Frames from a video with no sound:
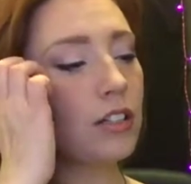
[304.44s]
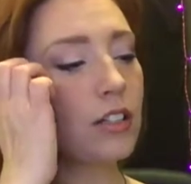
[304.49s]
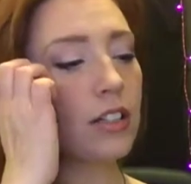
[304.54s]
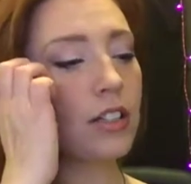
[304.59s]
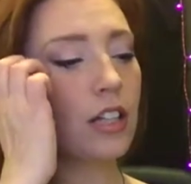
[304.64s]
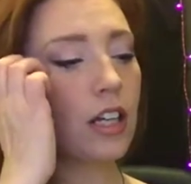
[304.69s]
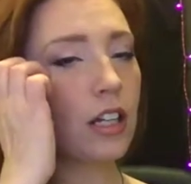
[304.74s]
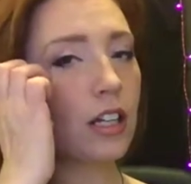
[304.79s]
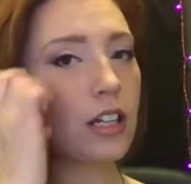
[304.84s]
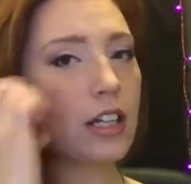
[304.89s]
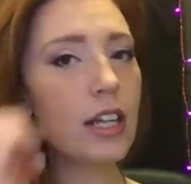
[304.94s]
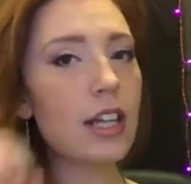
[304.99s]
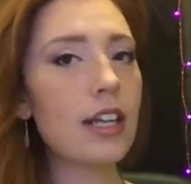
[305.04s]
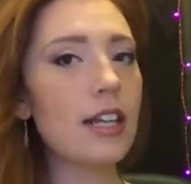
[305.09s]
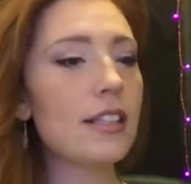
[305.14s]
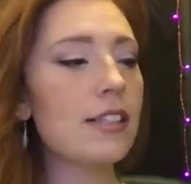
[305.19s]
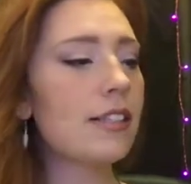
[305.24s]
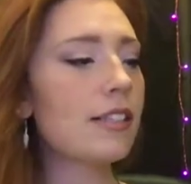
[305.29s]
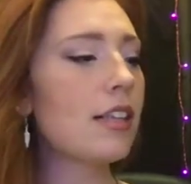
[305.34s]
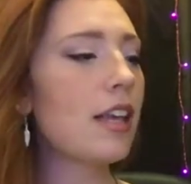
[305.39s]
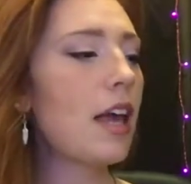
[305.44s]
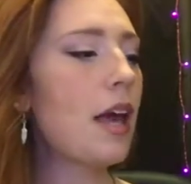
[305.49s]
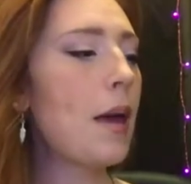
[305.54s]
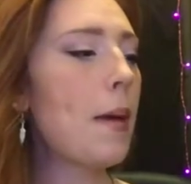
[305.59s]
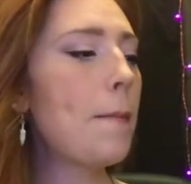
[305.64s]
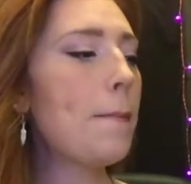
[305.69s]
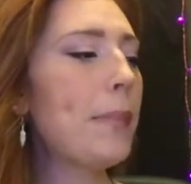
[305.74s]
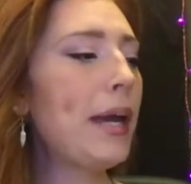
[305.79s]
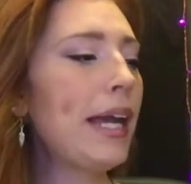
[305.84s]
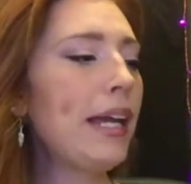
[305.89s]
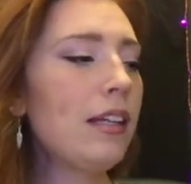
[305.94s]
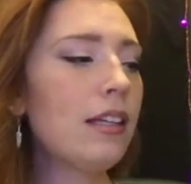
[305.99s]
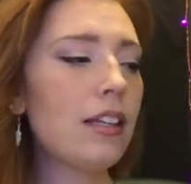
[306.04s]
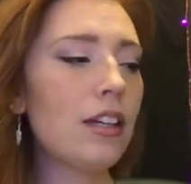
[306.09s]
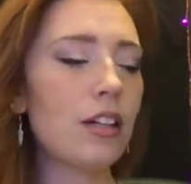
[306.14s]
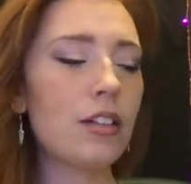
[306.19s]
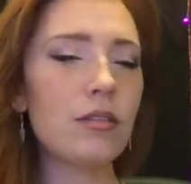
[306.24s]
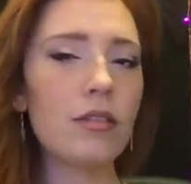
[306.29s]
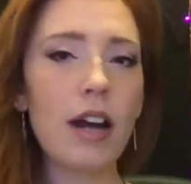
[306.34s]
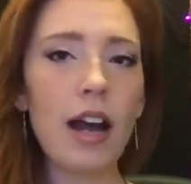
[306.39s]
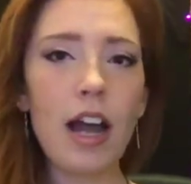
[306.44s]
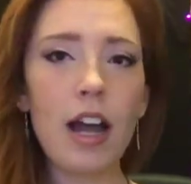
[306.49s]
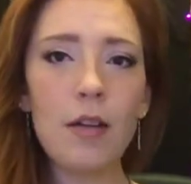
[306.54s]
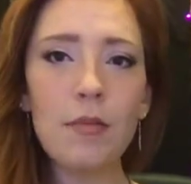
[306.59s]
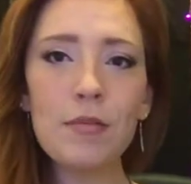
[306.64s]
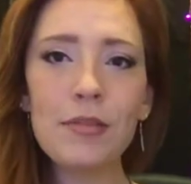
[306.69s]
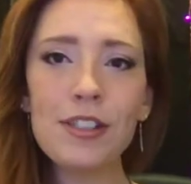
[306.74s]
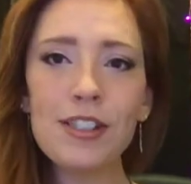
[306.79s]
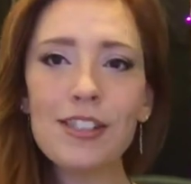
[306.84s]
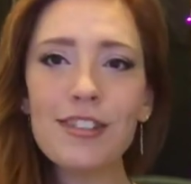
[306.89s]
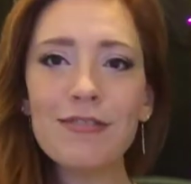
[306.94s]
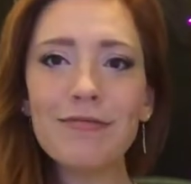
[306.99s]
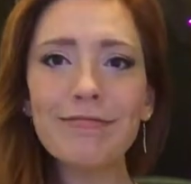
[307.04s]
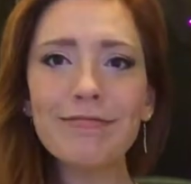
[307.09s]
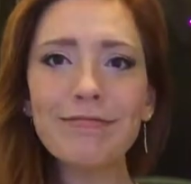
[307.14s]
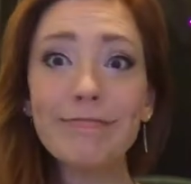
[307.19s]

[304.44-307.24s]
hooked on these paleo wraps,